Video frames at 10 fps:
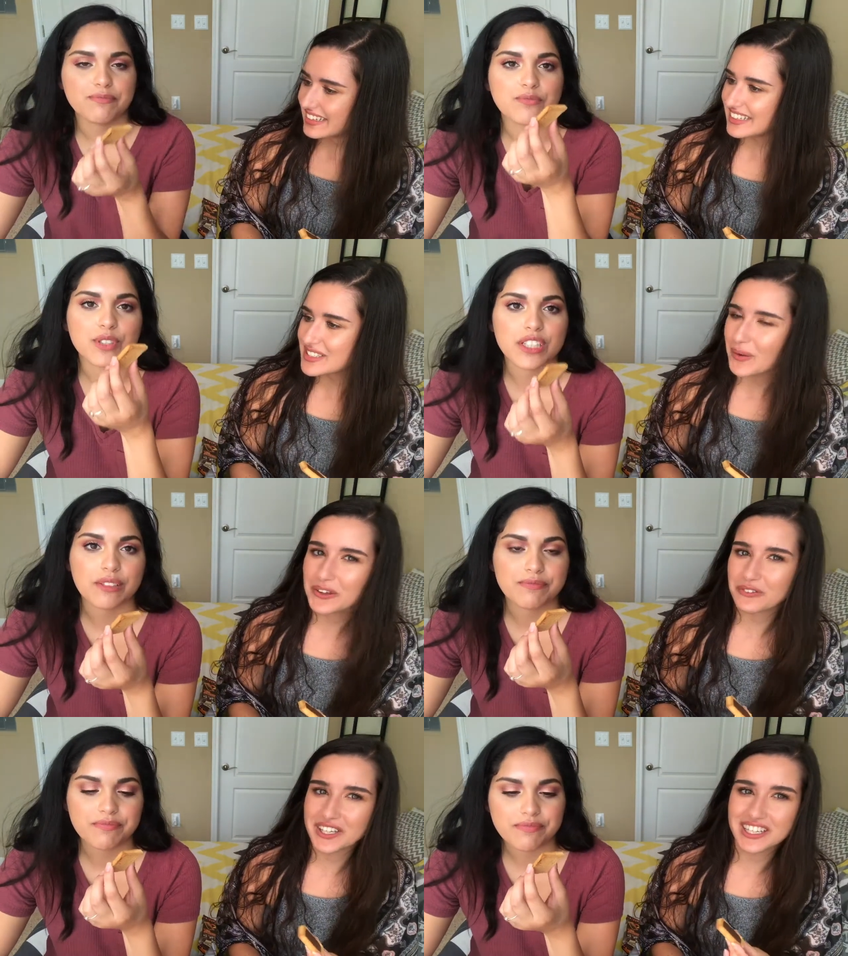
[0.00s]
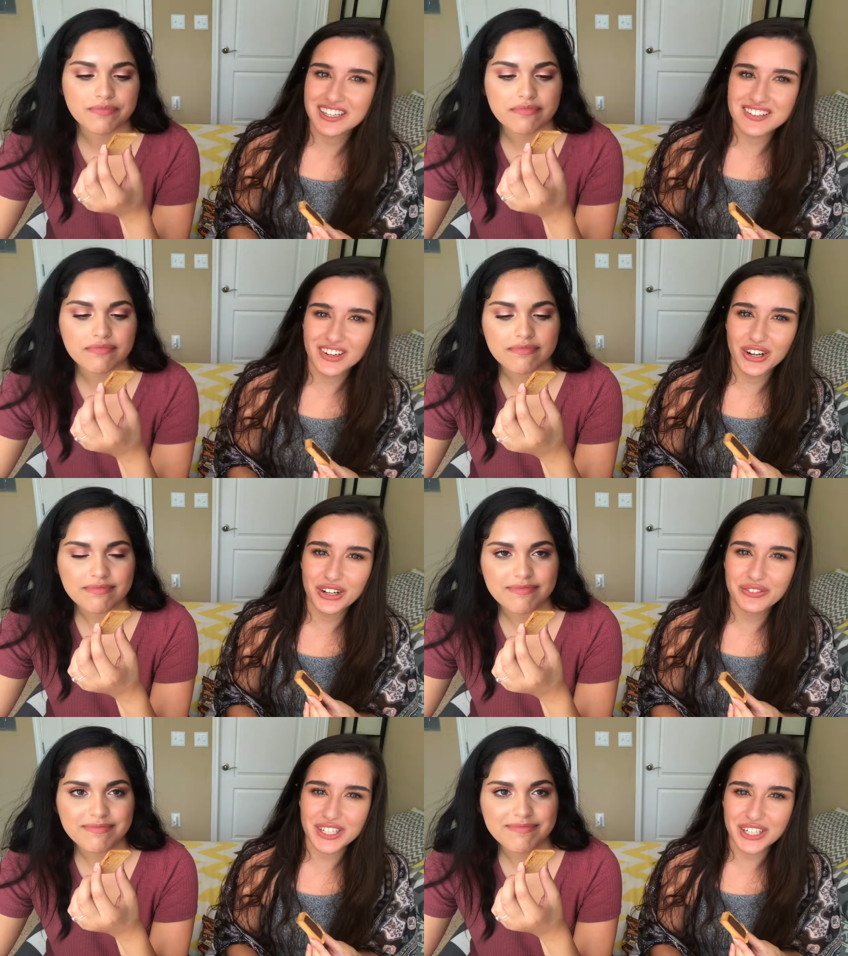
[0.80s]
Speaker 1: It's quite funny because on
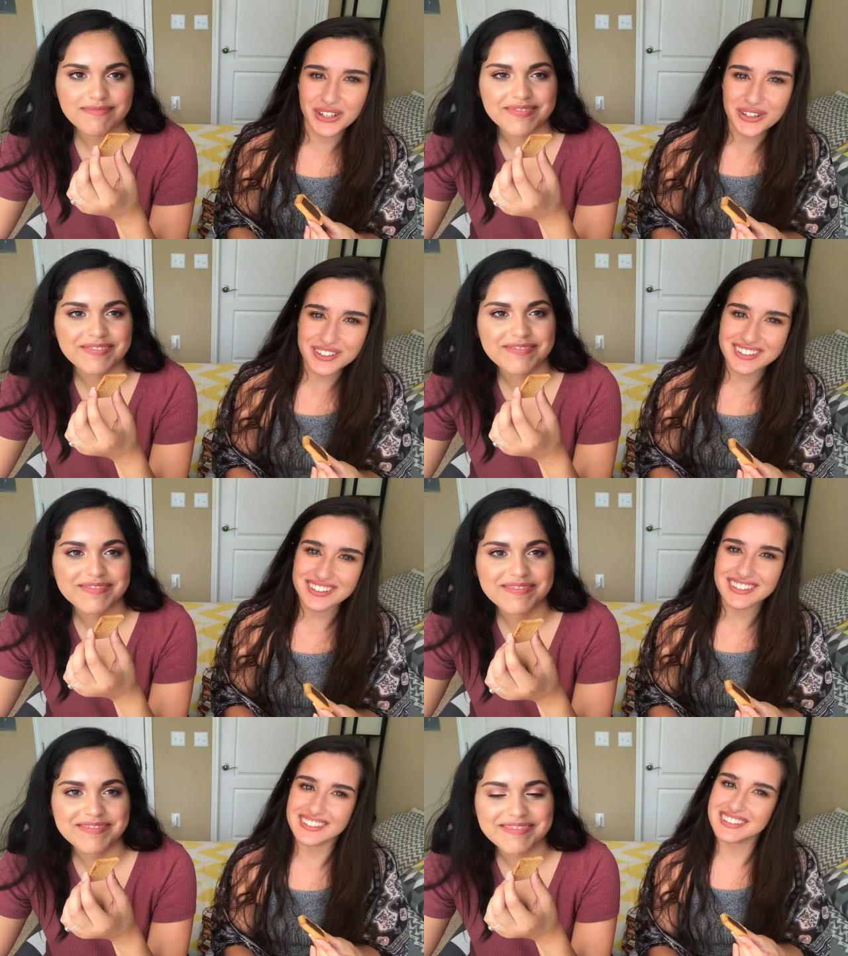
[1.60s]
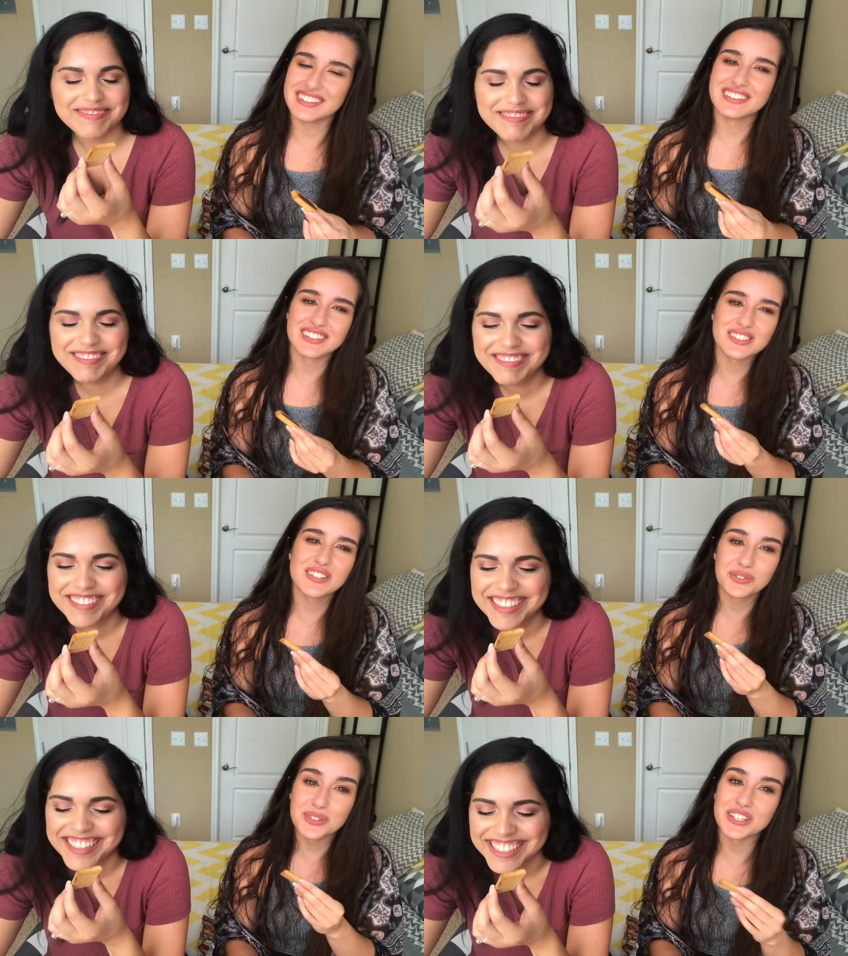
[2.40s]
her video, there's
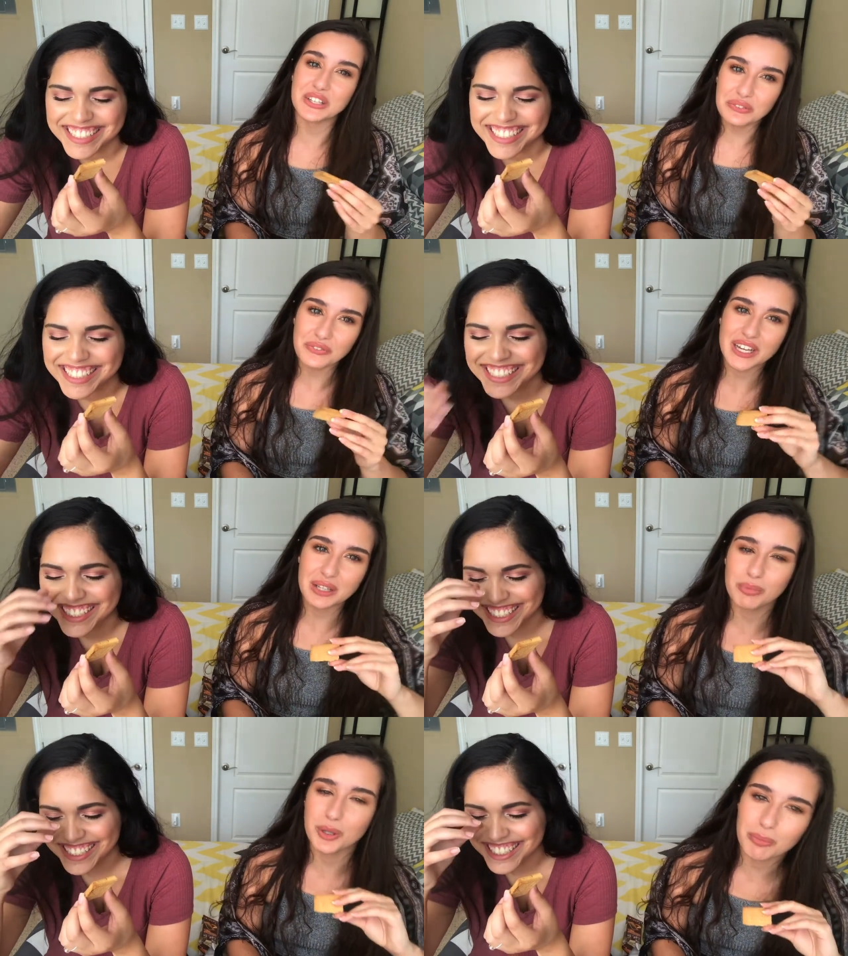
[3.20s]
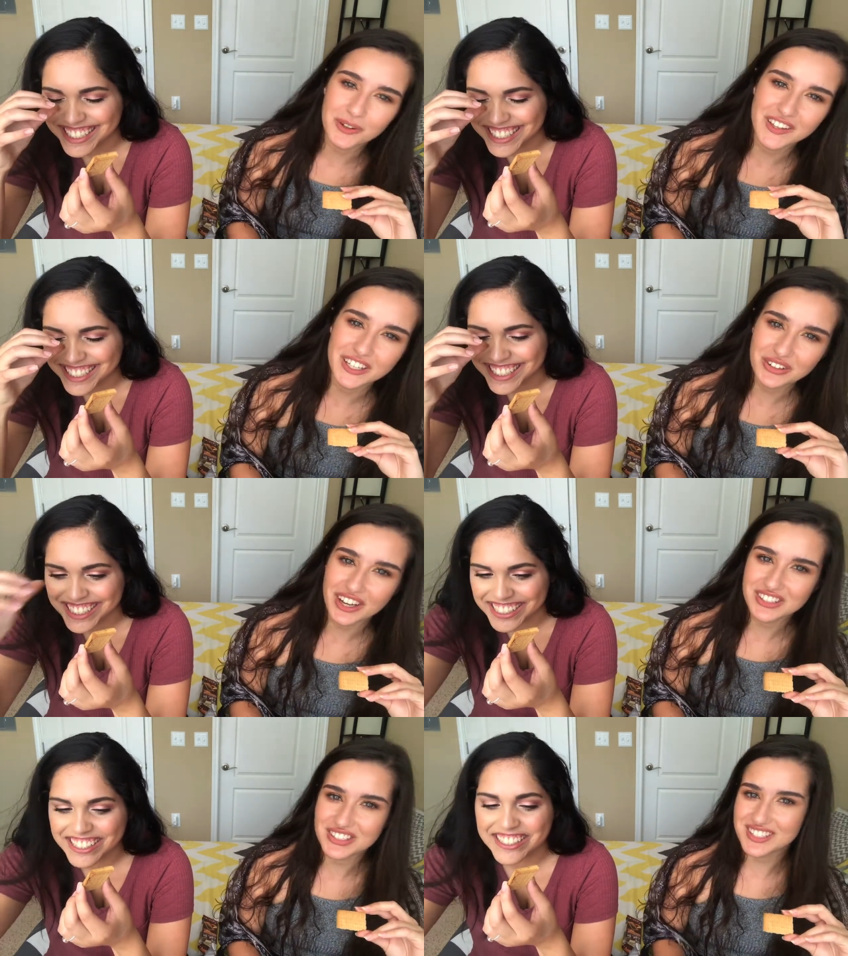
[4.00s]
a really funny blooper that you
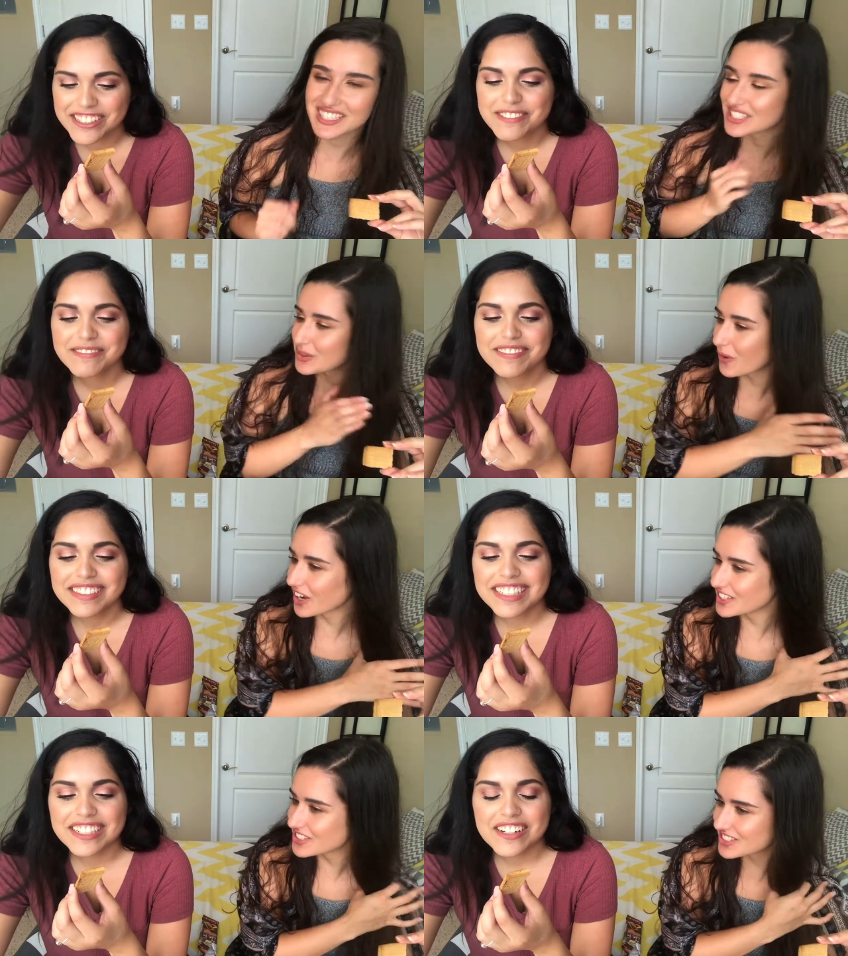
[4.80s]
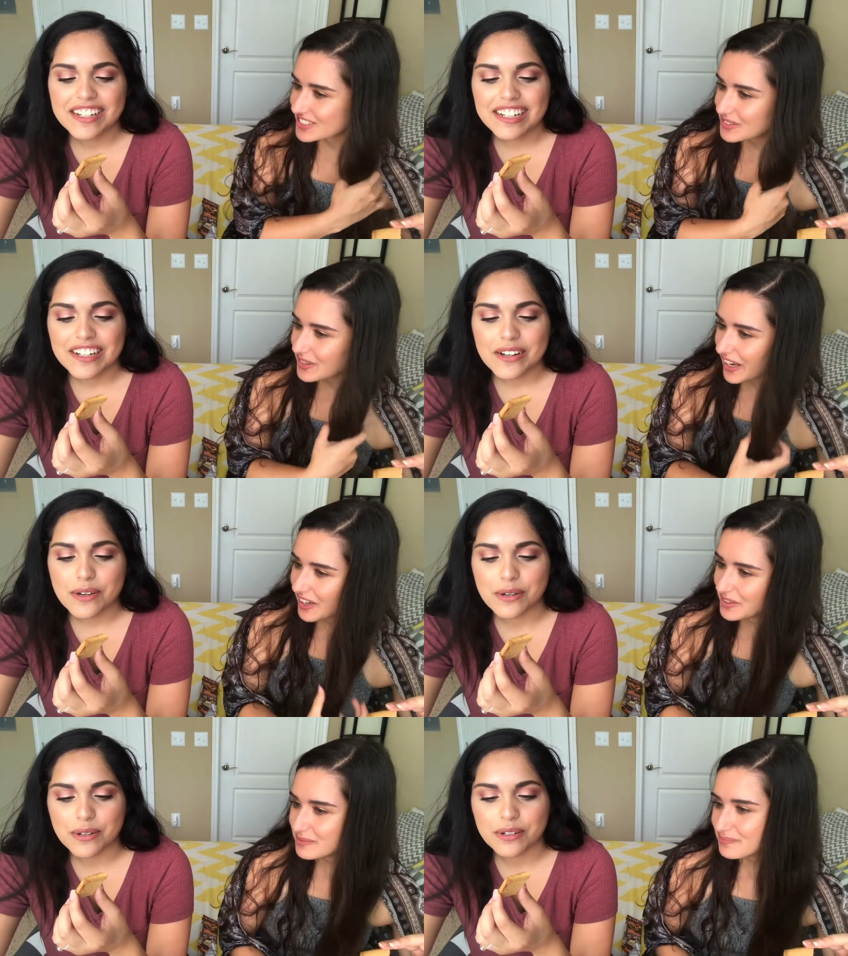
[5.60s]
guys just need to watch.
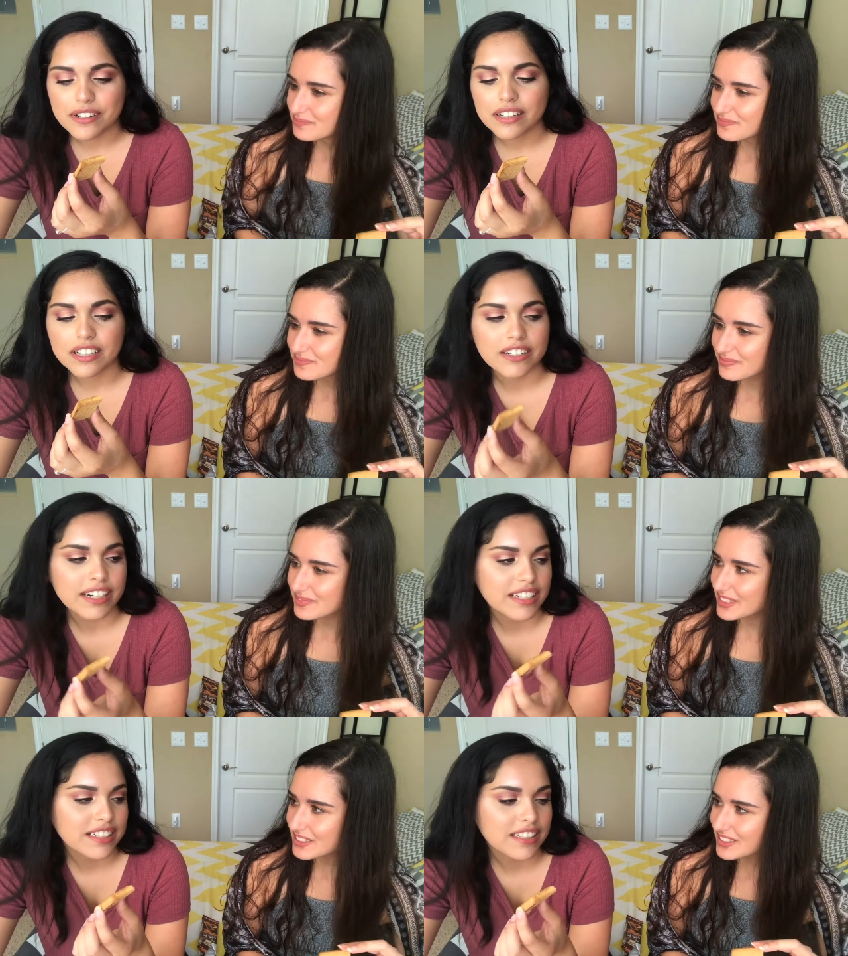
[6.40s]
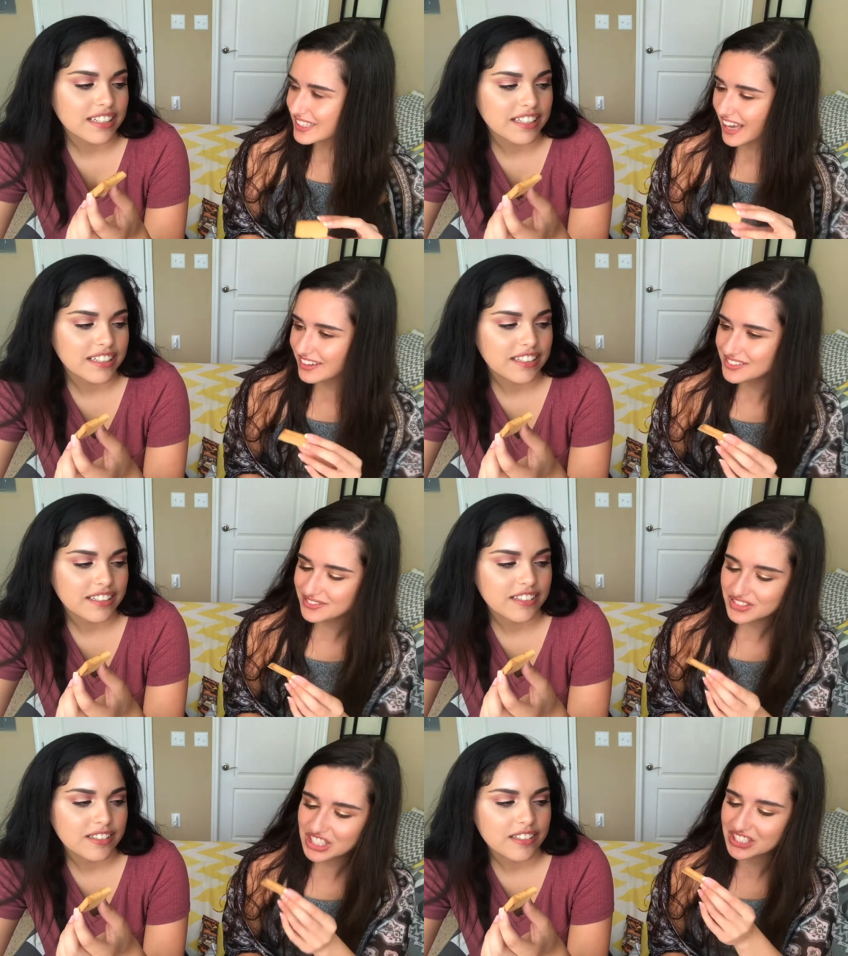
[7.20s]
Um, yeah,
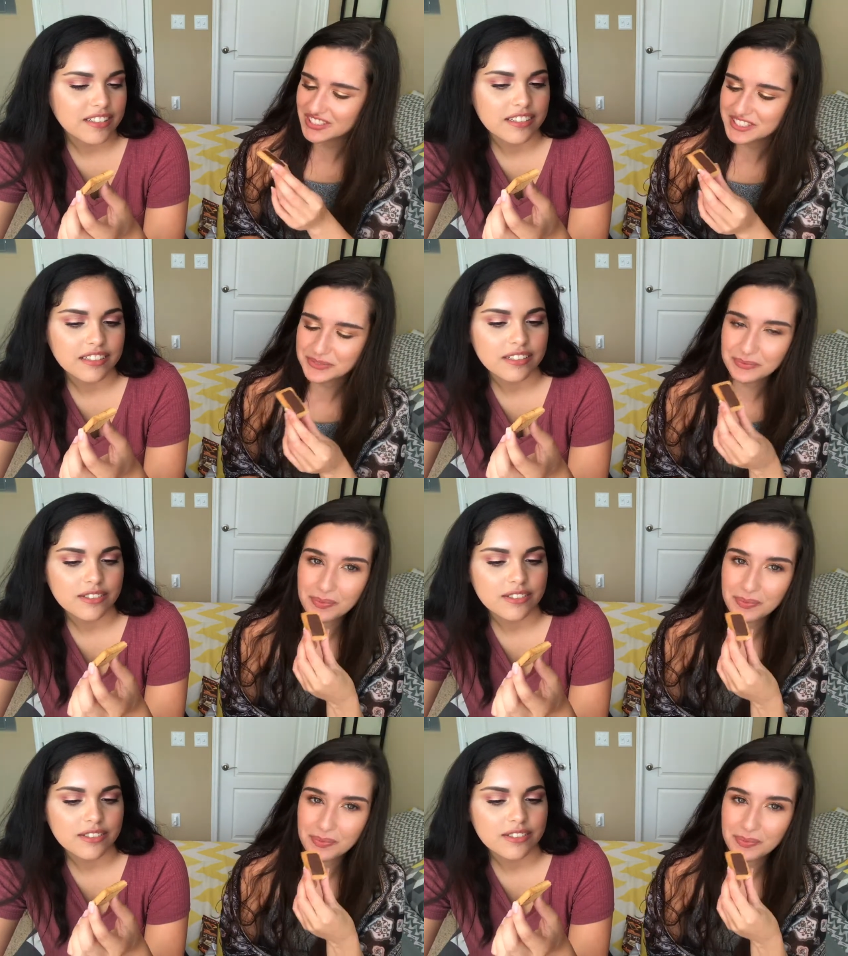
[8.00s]
cheers.